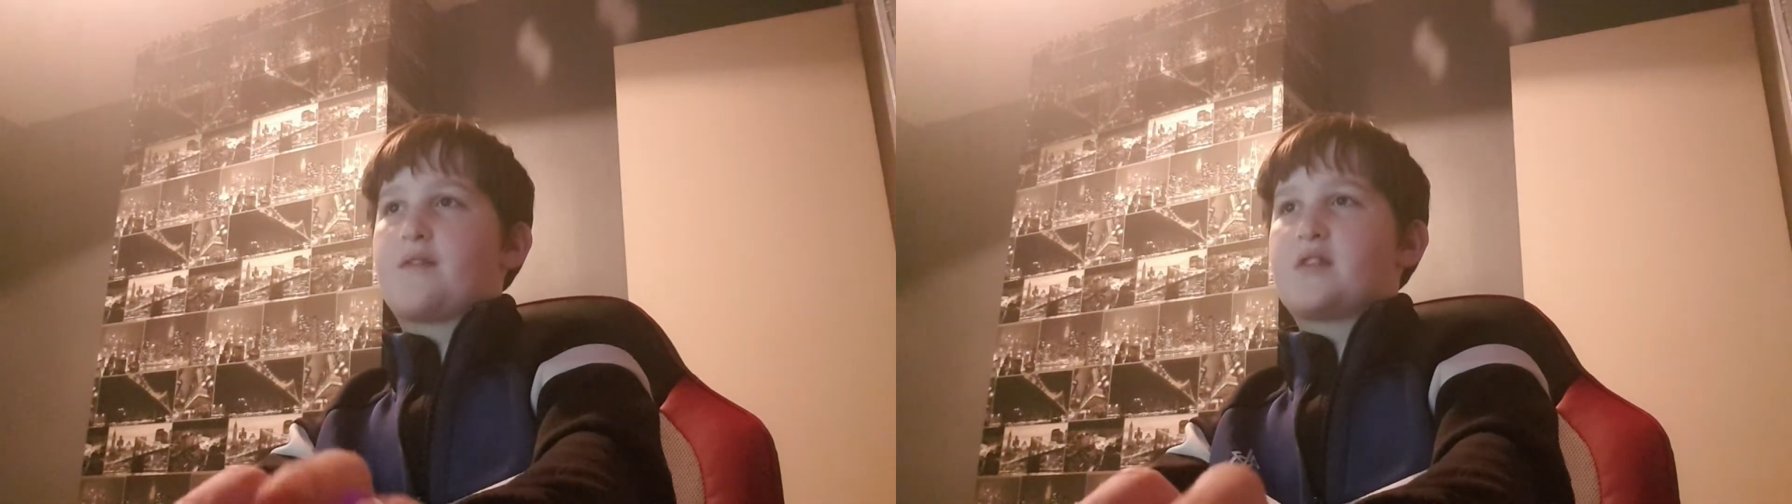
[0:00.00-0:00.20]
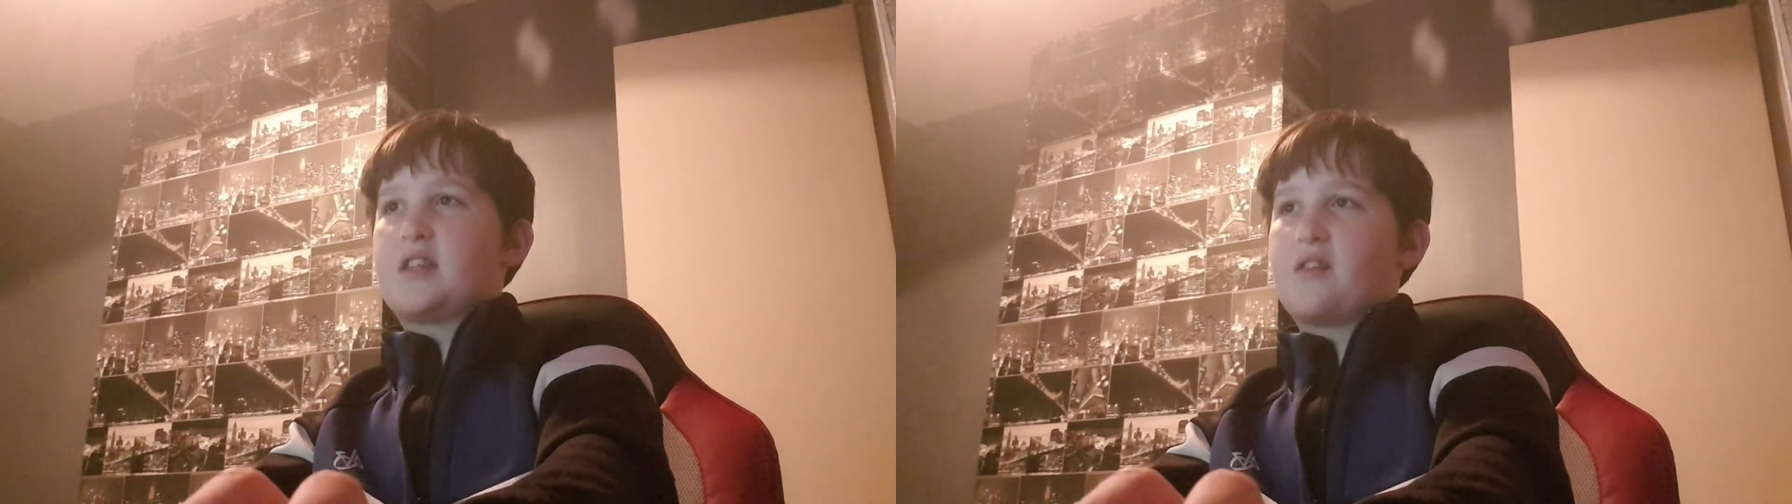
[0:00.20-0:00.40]

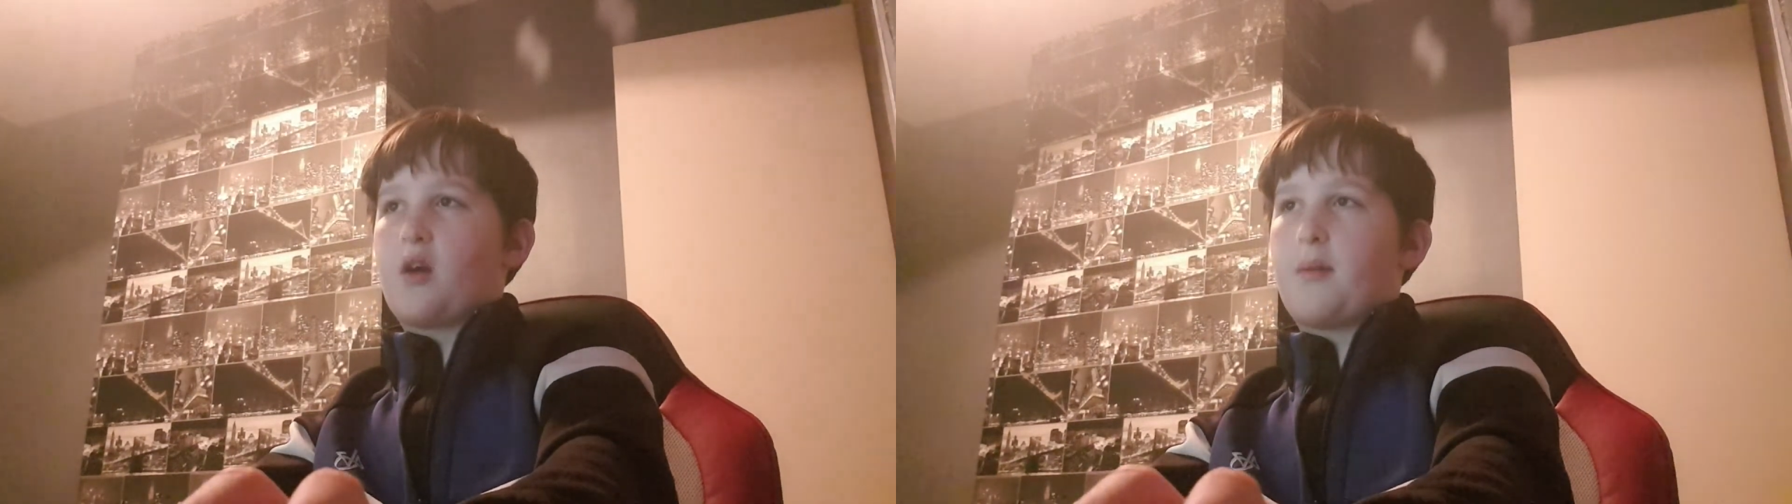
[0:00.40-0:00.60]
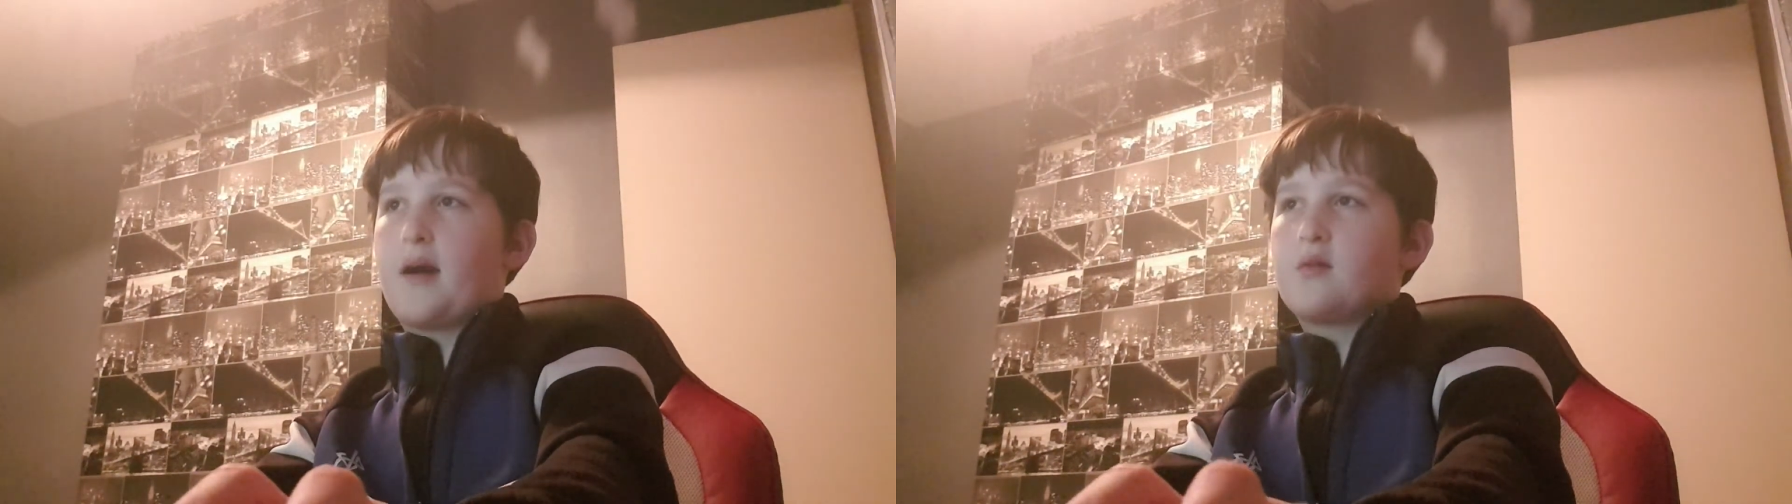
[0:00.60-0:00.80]
zero
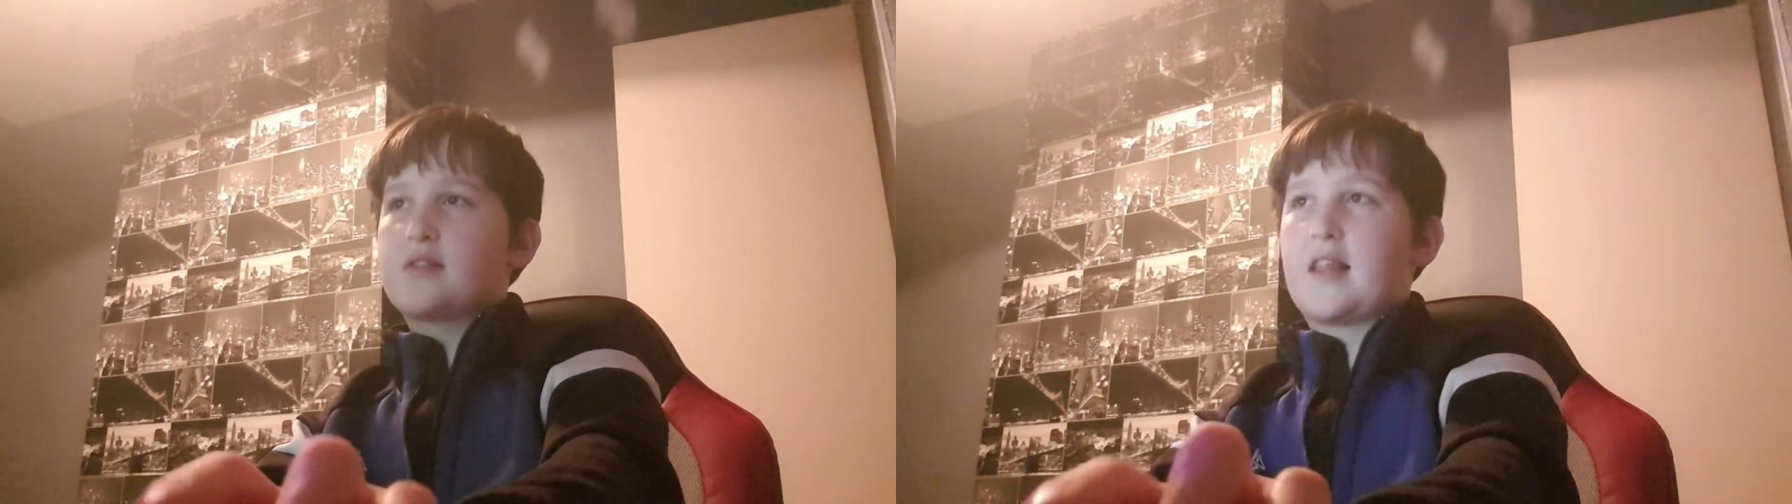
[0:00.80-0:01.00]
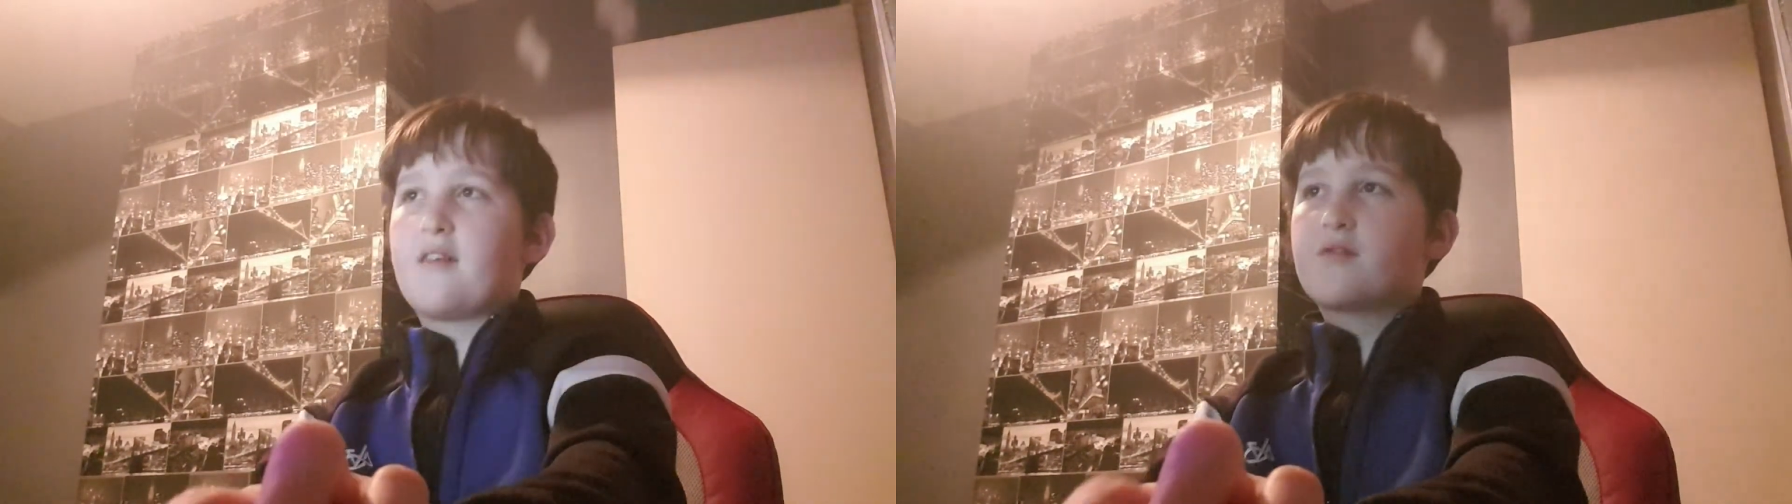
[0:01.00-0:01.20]
pounds
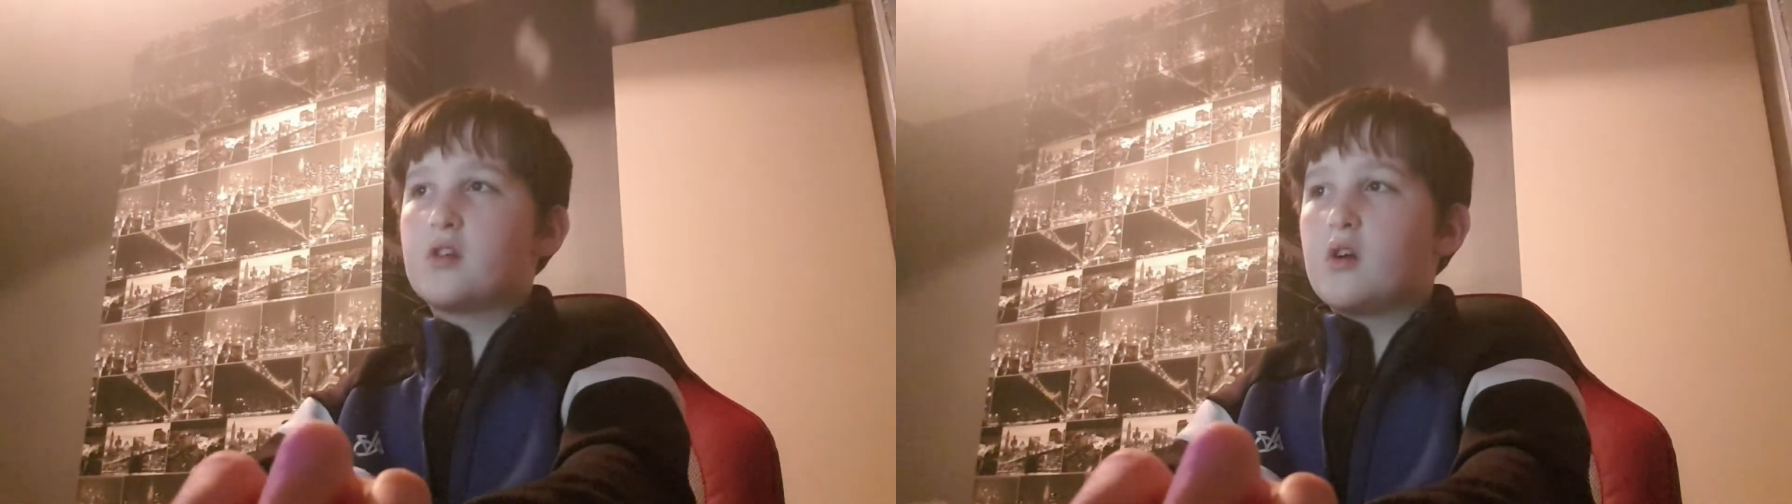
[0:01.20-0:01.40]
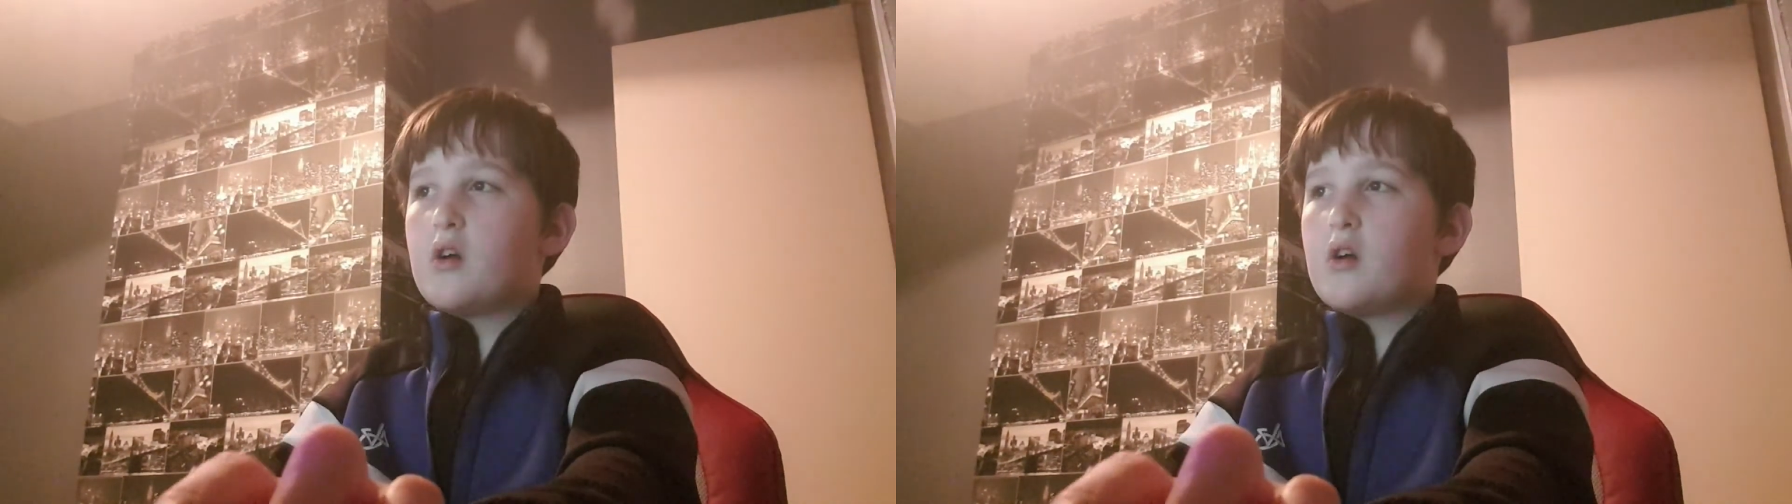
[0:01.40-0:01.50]
left.